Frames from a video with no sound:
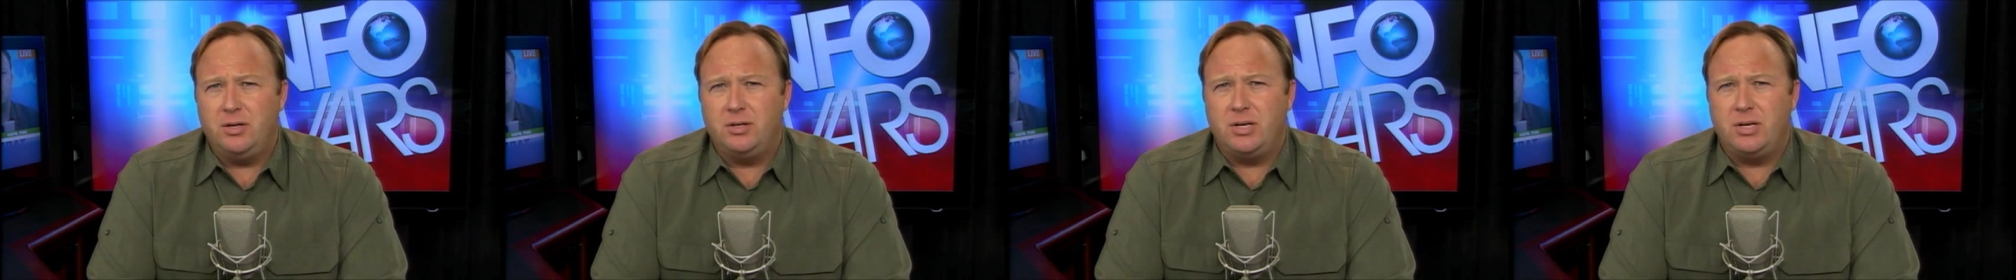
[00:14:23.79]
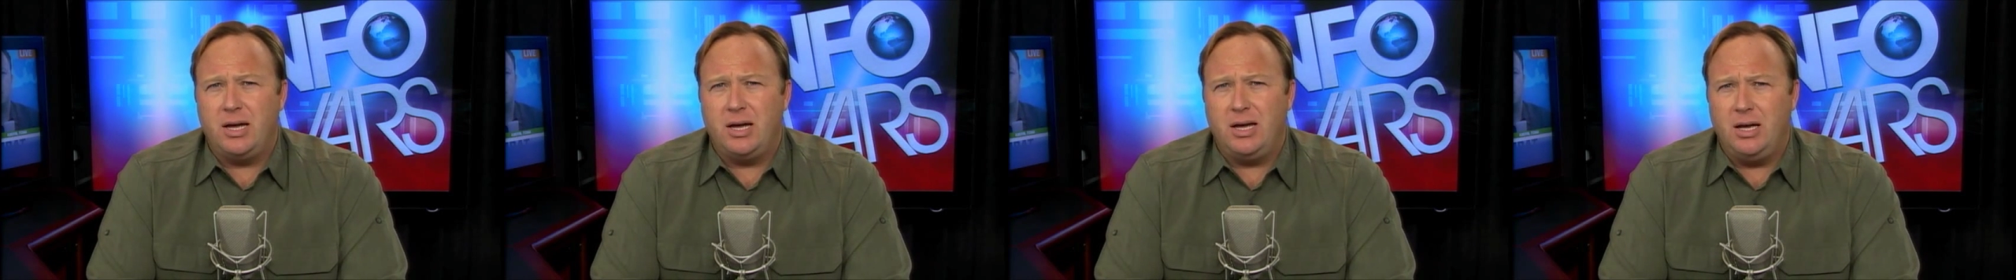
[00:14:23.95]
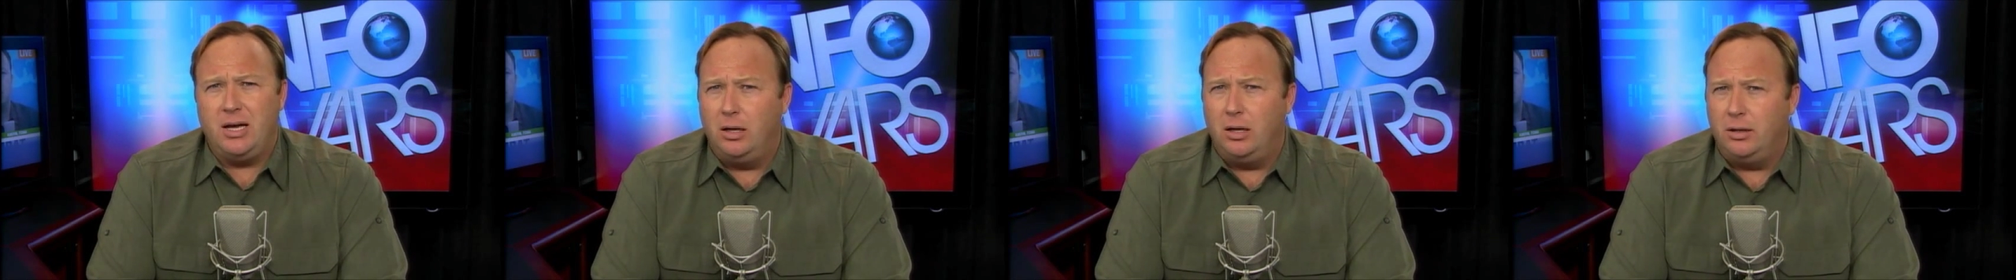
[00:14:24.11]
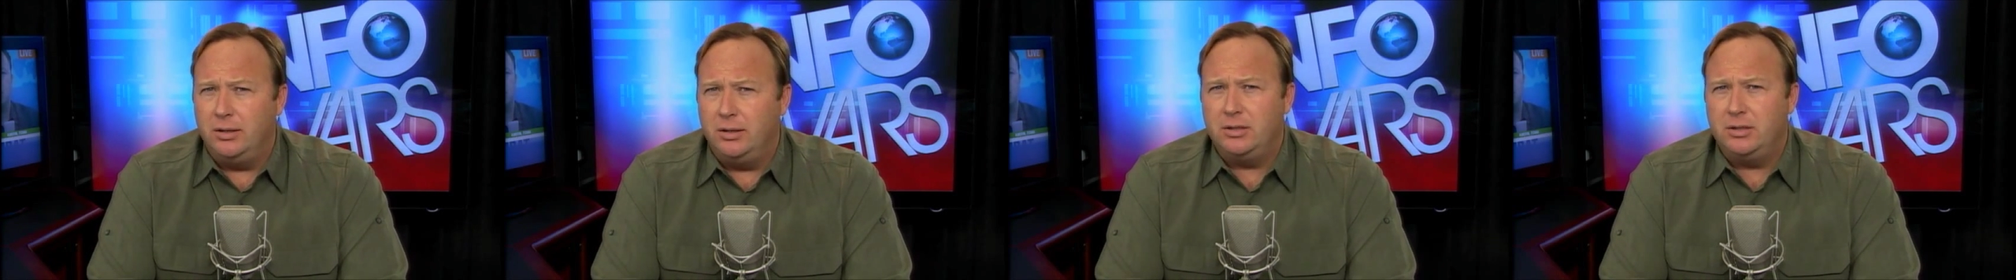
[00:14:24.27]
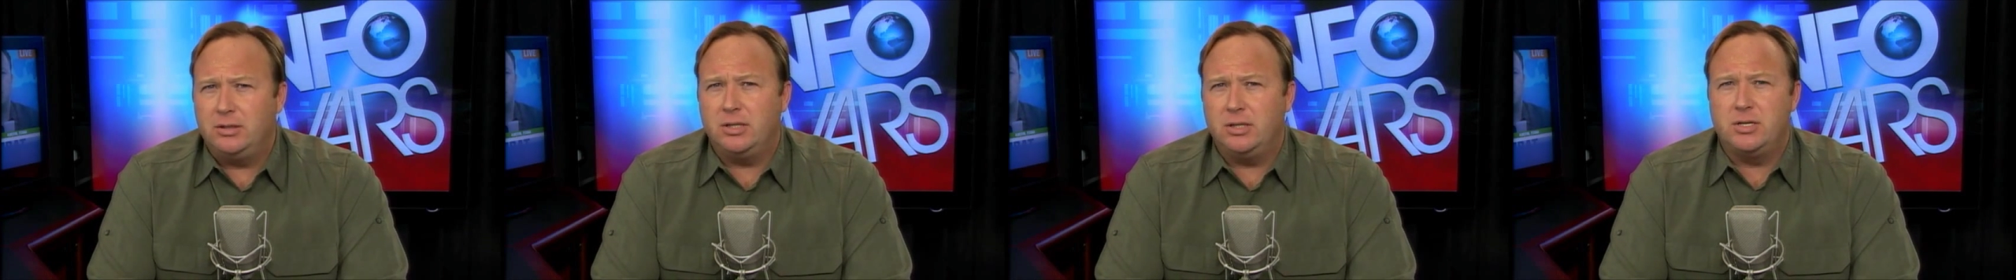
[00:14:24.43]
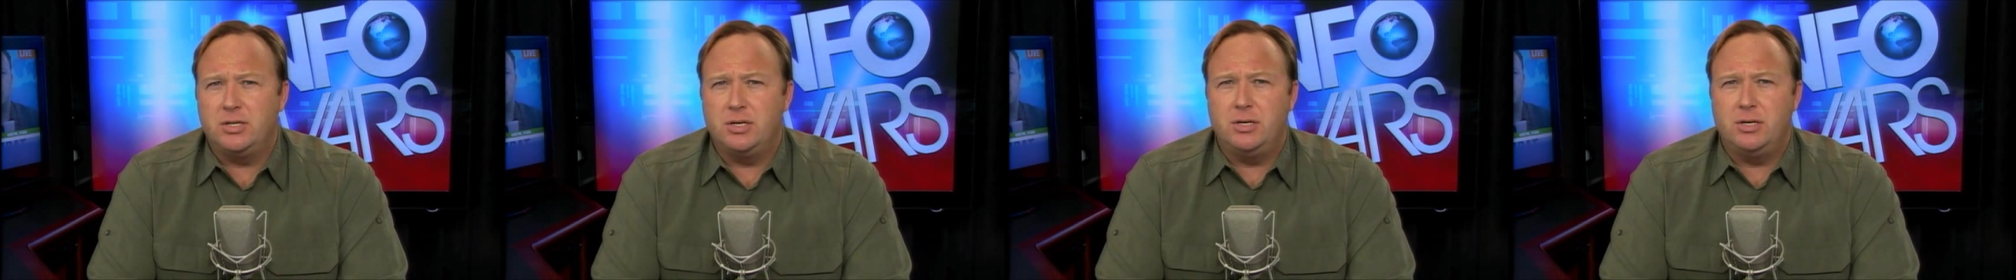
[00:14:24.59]
as an
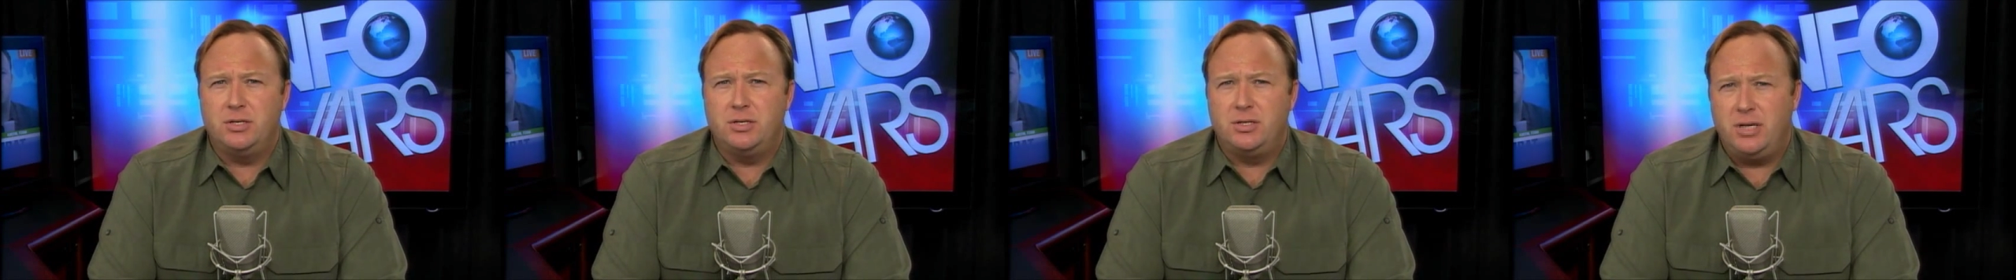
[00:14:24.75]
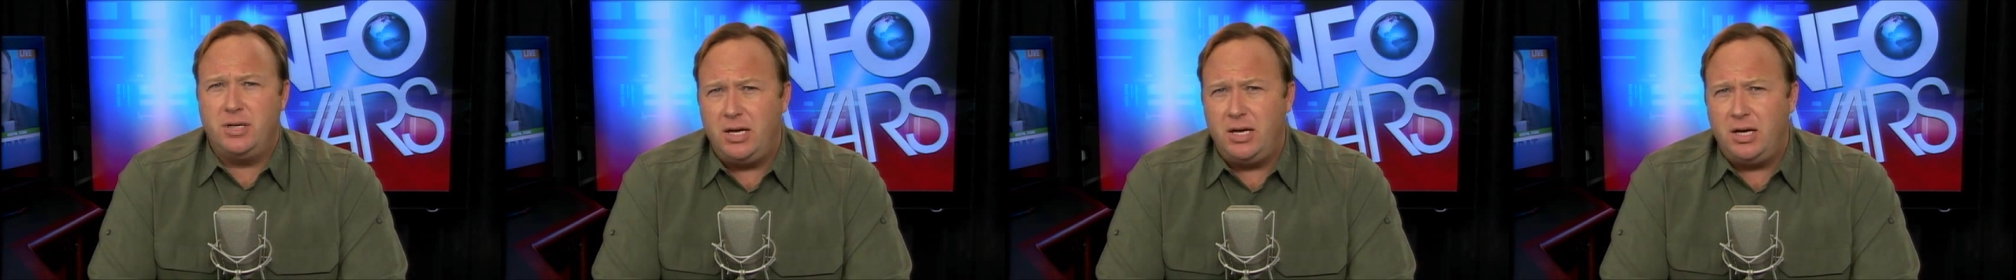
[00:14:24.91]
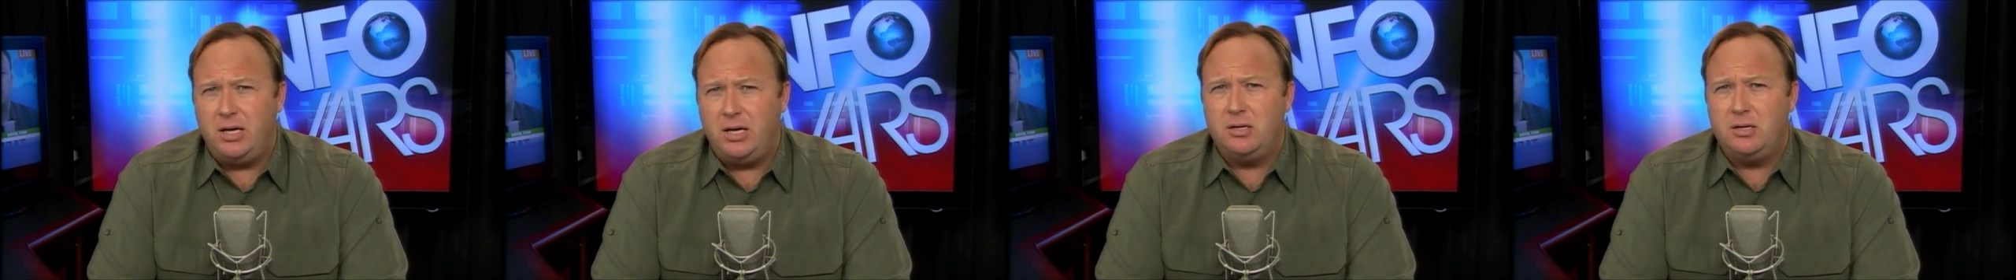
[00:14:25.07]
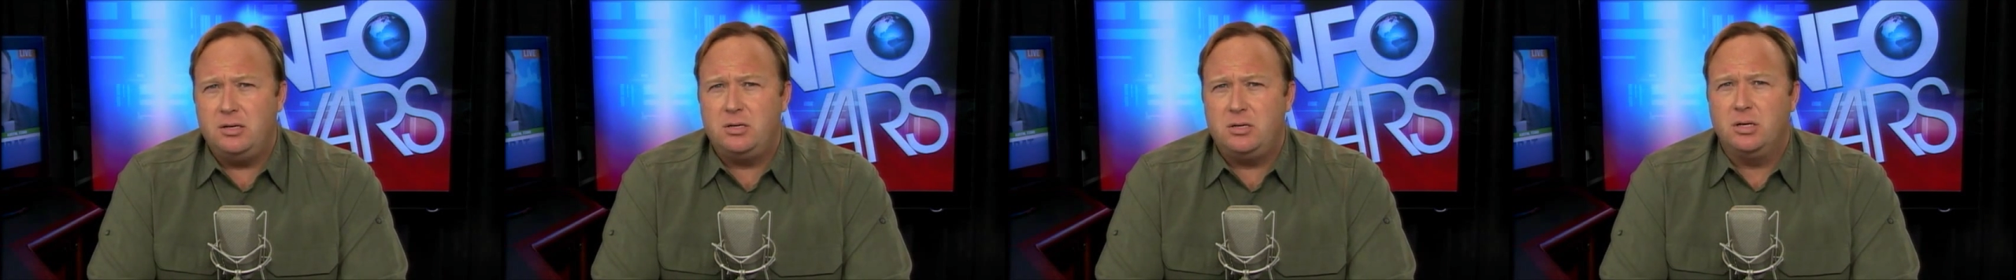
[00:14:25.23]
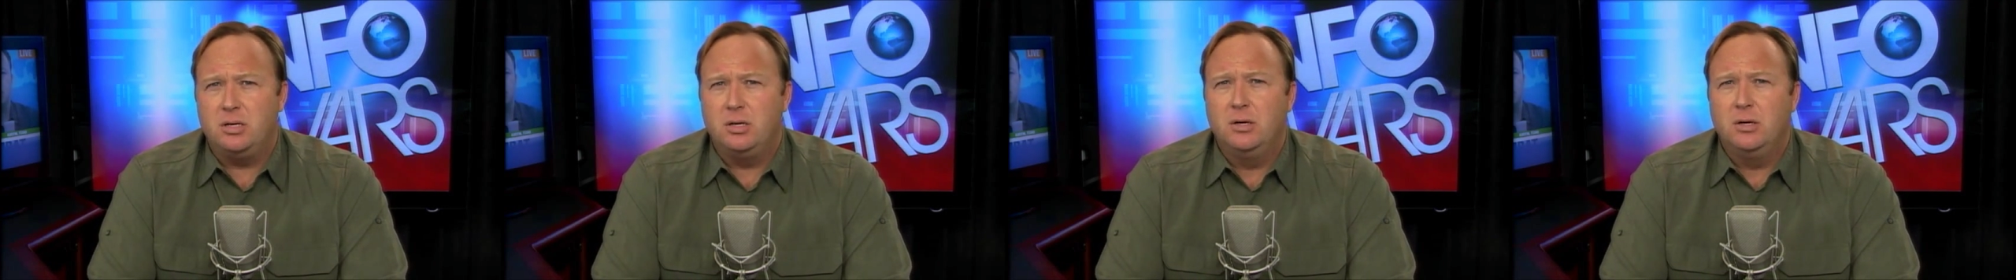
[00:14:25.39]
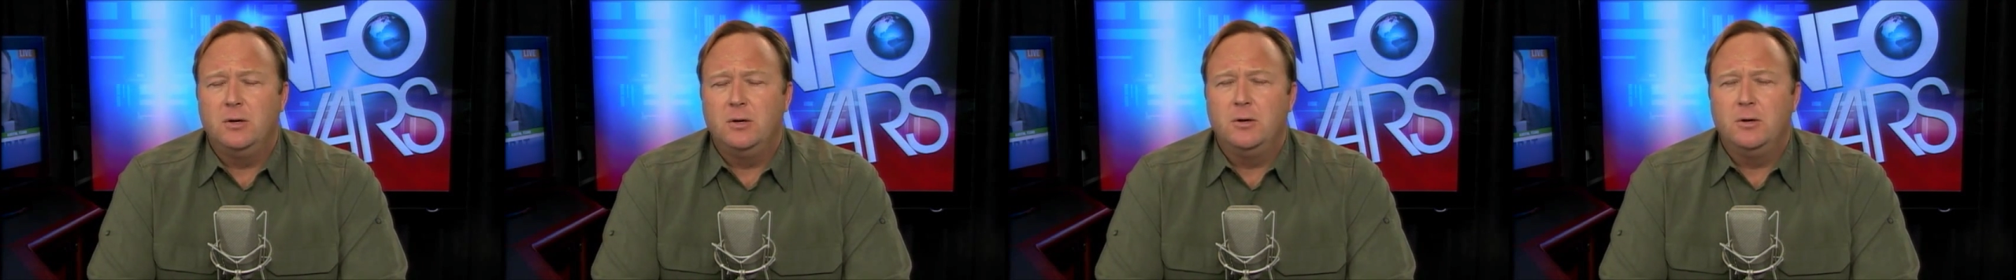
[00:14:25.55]
illness, as a disease.